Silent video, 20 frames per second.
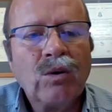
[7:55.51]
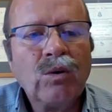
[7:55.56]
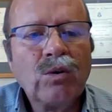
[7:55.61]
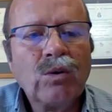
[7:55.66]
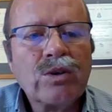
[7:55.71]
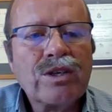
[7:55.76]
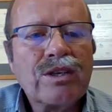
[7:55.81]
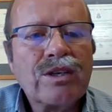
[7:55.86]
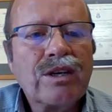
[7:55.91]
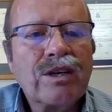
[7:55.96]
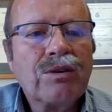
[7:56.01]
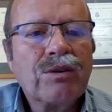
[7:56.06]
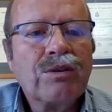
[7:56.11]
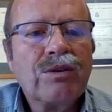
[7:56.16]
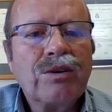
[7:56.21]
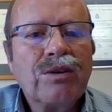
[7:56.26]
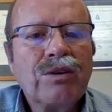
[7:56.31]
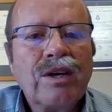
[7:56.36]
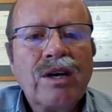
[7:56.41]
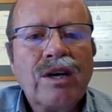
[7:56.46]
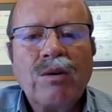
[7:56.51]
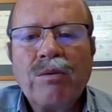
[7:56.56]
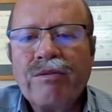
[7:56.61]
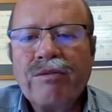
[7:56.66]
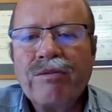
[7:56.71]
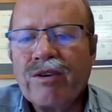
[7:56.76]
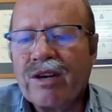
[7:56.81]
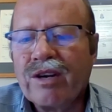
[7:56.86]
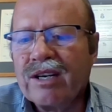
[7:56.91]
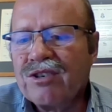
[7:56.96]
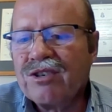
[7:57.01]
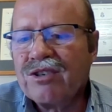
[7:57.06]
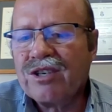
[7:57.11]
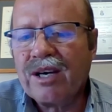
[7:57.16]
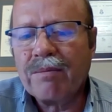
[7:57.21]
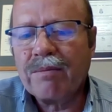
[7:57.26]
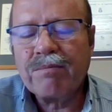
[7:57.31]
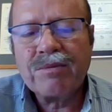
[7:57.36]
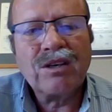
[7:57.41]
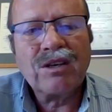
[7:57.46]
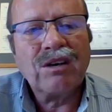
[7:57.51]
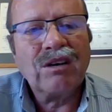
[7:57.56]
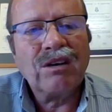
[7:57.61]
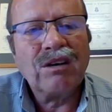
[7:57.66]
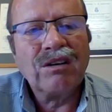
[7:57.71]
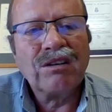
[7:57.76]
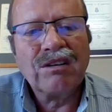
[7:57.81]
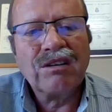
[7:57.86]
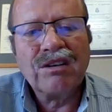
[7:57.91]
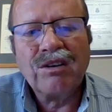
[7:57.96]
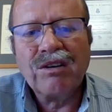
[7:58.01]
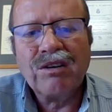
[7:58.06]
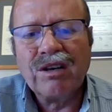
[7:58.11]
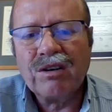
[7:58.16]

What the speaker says: Also, we've got a chapter on,